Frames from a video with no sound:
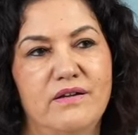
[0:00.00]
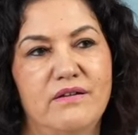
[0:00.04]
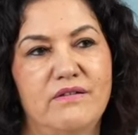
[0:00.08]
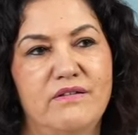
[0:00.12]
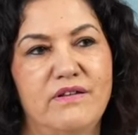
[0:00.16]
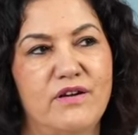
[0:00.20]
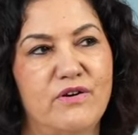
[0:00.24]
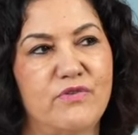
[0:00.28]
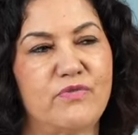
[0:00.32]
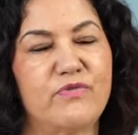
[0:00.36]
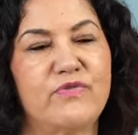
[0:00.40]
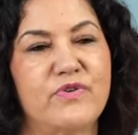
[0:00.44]

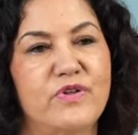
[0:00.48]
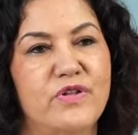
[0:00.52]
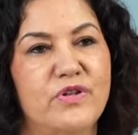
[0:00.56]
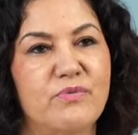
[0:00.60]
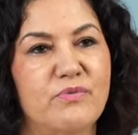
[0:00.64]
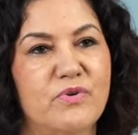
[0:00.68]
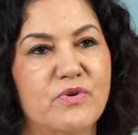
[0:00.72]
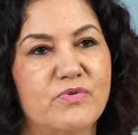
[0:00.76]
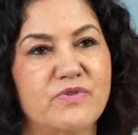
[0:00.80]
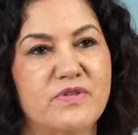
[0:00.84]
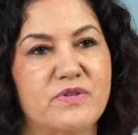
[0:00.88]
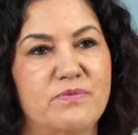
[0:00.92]
their
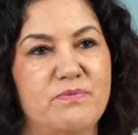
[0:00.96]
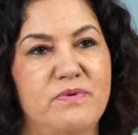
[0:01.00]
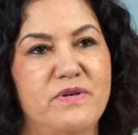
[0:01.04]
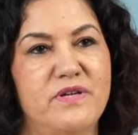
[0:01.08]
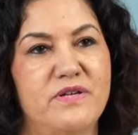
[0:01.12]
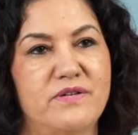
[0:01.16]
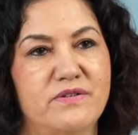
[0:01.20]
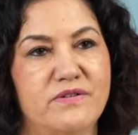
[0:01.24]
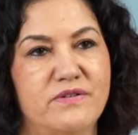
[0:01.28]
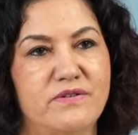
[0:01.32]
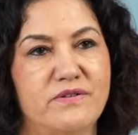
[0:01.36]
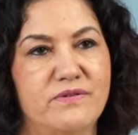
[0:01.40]
freedom of
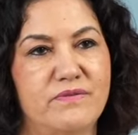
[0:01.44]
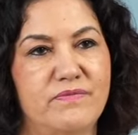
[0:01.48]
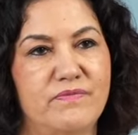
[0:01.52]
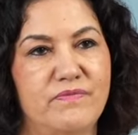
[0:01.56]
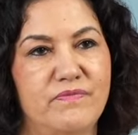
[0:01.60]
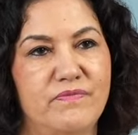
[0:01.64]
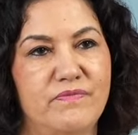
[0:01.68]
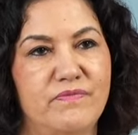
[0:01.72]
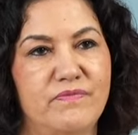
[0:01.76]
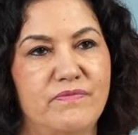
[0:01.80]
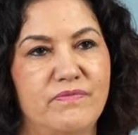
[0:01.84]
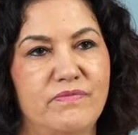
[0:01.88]
speech,
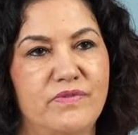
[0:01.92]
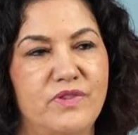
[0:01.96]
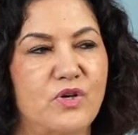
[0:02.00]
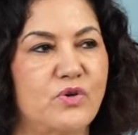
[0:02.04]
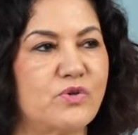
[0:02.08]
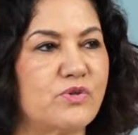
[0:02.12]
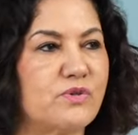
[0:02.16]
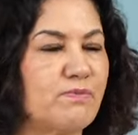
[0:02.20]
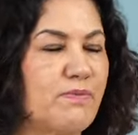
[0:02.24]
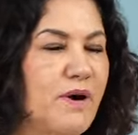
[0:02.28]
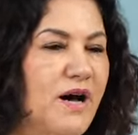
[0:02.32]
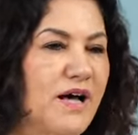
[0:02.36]

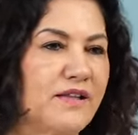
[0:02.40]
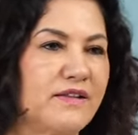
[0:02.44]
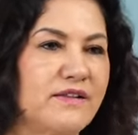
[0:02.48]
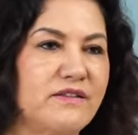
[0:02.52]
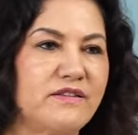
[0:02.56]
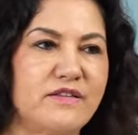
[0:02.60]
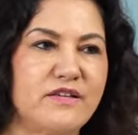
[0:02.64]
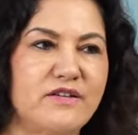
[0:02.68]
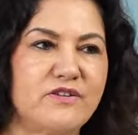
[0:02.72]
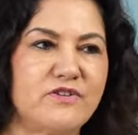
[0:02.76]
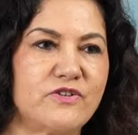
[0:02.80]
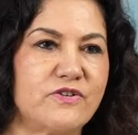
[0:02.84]
those
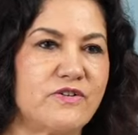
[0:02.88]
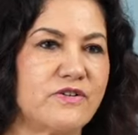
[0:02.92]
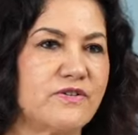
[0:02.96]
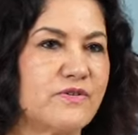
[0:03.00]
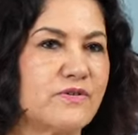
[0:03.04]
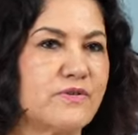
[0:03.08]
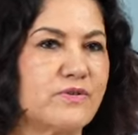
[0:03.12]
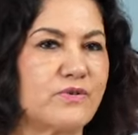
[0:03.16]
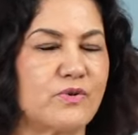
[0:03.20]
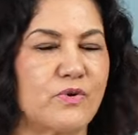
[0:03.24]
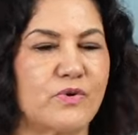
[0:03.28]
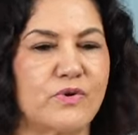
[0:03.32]

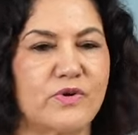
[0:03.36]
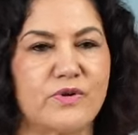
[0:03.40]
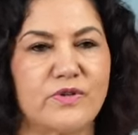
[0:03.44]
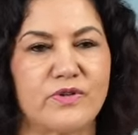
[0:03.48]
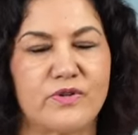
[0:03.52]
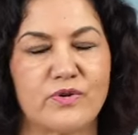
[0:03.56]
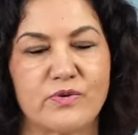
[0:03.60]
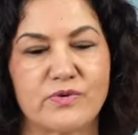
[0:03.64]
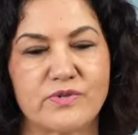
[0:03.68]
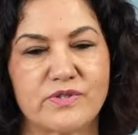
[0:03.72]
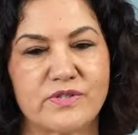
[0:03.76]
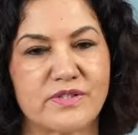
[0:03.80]
politicians or
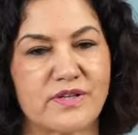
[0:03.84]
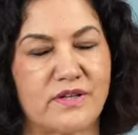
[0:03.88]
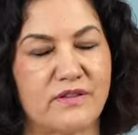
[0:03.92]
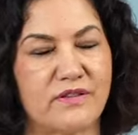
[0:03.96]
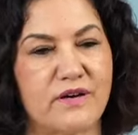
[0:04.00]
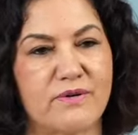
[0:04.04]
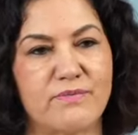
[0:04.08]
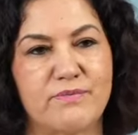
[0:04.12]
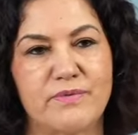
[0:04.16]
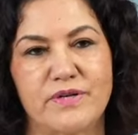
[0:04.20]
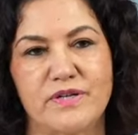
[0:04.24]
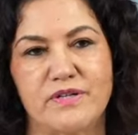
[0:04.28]
those
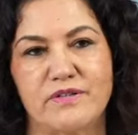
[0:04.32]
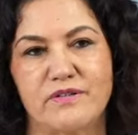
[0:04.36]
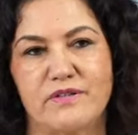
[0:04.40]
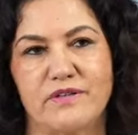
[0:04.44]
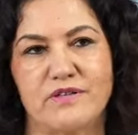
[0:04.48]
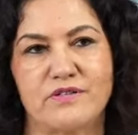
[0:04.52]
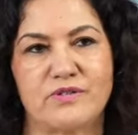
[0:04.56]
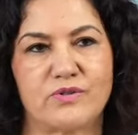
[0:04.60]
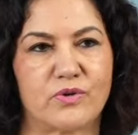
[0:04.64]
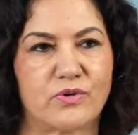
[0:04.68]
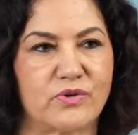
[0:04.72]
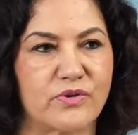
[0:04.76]

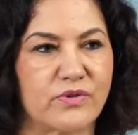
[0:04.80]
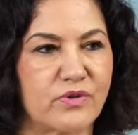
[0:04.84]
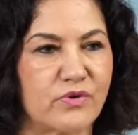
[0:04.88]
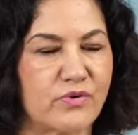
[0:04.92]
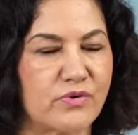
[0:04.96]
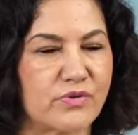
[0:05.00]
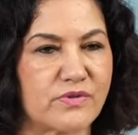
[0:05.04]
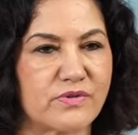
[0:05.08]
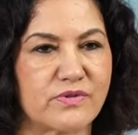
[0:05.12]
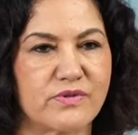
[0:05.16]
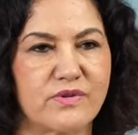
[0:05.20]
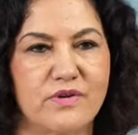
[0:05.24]
celebrities or
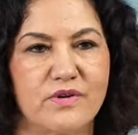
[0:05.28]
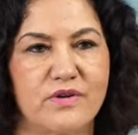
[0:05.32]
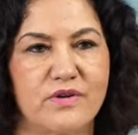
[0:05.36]
those